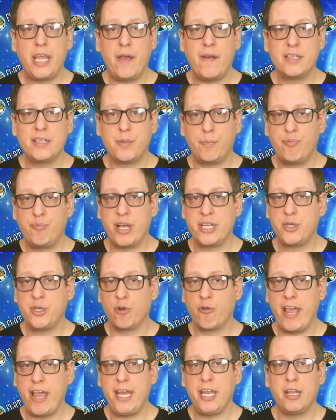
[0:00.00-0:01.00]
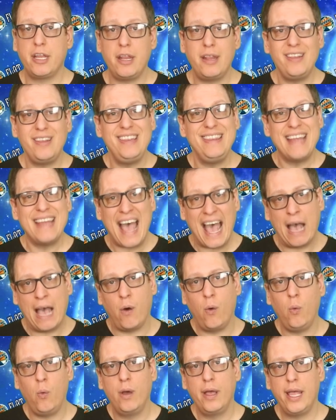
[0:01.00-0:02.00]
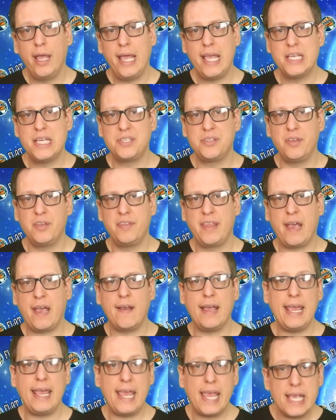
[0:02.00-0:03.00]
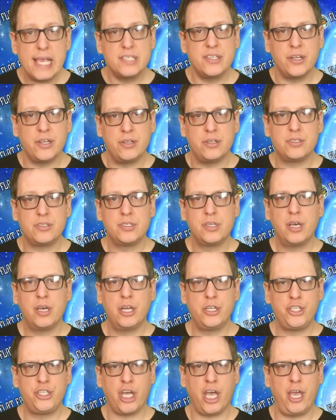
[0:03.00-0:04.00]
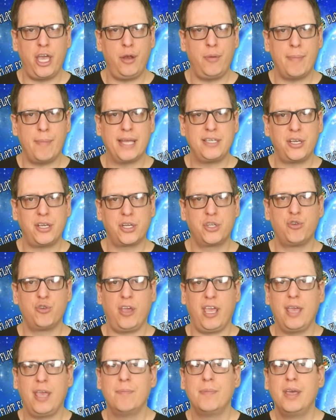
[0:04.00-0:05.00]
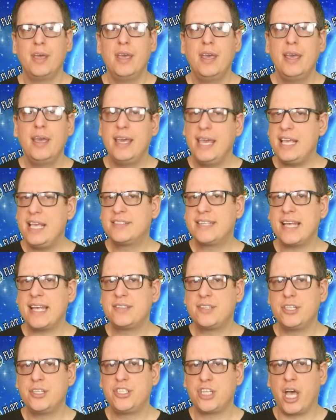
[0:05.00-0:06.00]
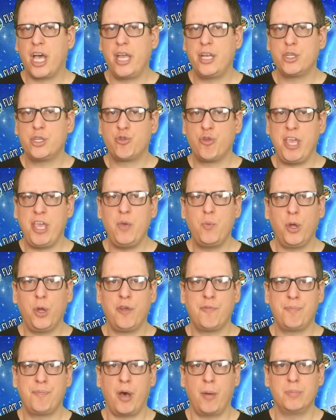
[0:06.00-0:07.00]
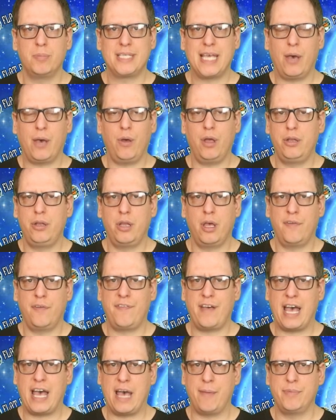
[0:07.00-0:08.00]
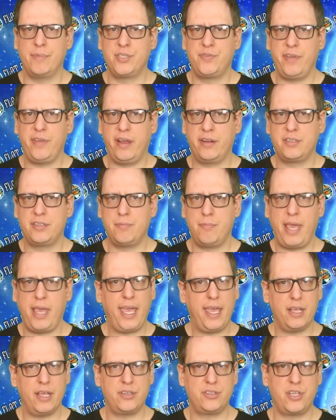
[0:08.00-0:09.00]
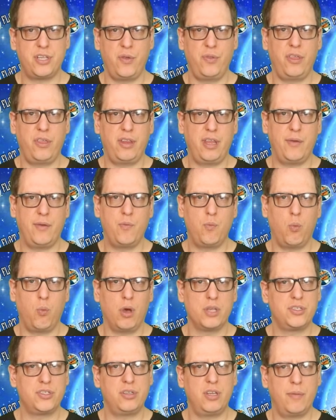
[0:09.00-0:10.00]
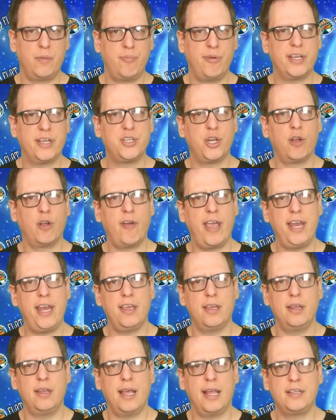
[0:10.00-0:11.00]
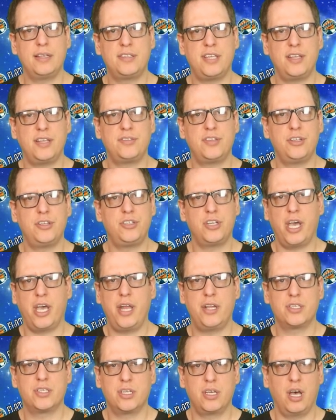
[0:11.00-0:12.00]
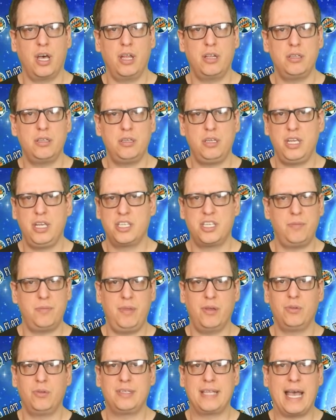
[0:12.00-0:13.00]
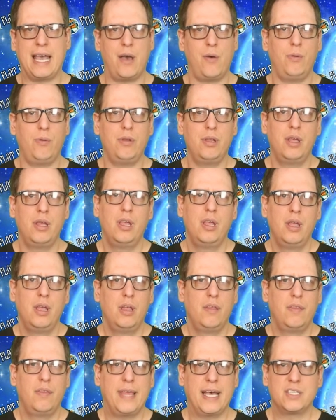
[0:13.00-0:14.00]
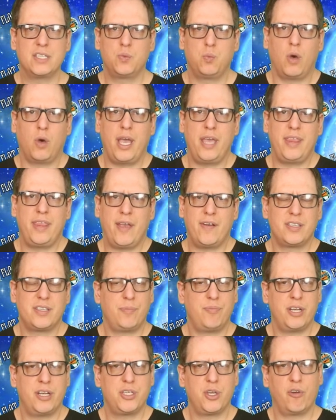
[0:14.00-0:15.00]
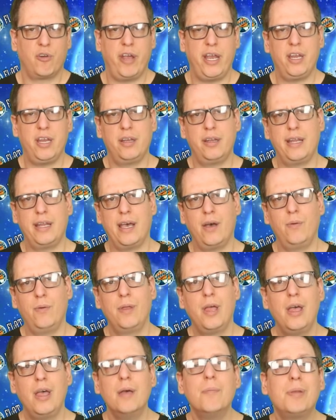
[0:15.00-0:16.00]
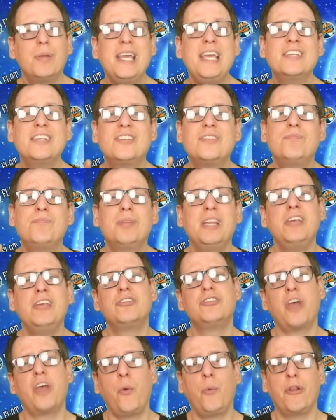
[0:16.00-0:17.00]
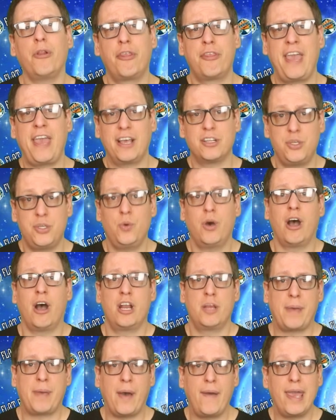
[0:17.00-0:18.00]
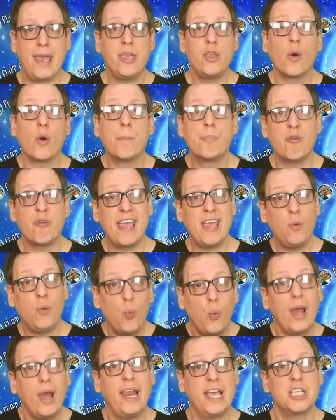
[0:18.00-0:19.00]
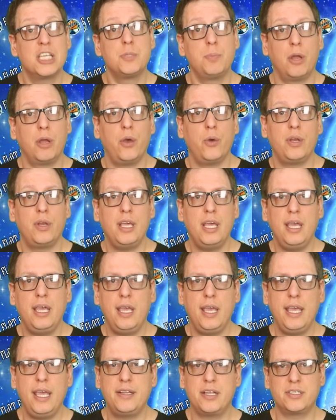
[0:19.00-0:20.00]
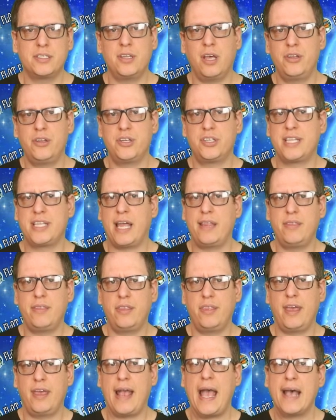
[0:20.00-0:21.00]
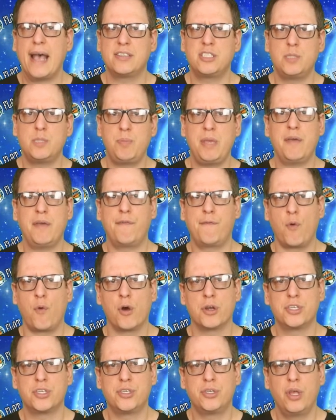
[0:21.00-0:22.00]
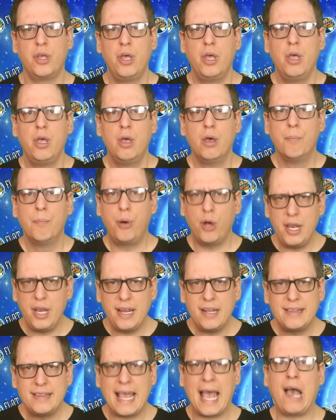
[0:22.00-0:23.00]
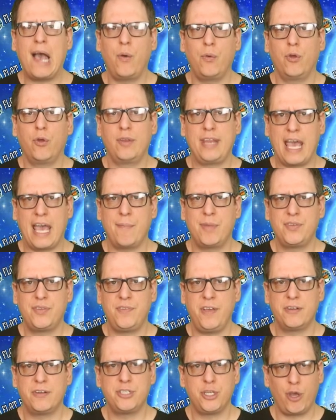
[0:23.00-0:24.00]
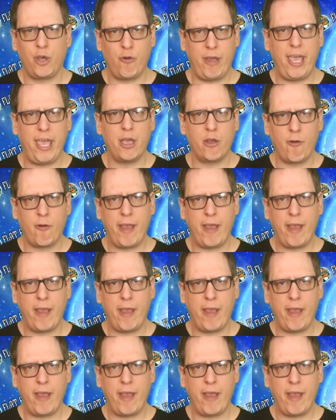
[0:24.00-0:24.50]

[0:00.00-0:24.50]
there is a pressure gradient now is that there isn't a giant magic tree. He says the giant tree would have pumped out enough atmosphere to make it so that there wasn't a pressure gradient, and since the giants cut Yishimil down, that's why there is a pressure gradient now. Please, please don't think too hard about it. Your brain will explode. He, he doesn't understand that there has to be a force pulling down on the atmosphere to create a